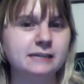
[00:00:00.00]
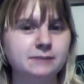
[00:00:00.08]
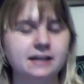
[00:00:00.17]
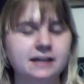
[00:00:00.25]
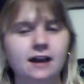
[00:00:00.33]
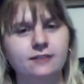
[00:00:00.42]

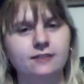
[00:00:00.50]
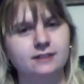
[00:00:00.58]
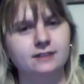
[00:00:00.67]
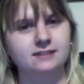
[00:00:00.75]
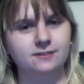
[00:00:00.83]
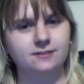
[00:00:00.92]
extremely high
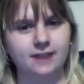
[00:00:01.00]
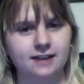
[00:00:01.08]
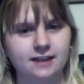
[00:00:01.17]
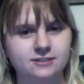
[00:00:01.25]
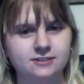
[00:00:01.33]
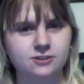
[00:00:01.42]
risk of
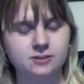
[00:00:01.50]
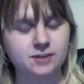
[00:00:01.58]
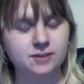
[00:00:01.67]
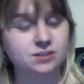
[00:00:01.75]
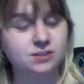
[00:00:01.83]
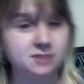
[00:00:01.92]
cancer,
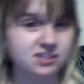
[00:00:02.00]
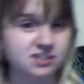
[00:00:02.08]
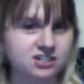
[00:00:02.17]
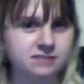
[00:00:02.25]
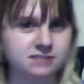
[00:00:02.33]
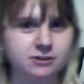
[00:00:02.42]
especially because
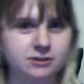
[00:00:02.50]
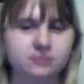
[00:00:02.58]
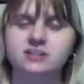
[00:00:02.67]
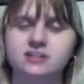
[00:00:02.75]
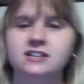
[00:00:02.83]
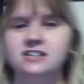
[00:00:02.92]
she smokes.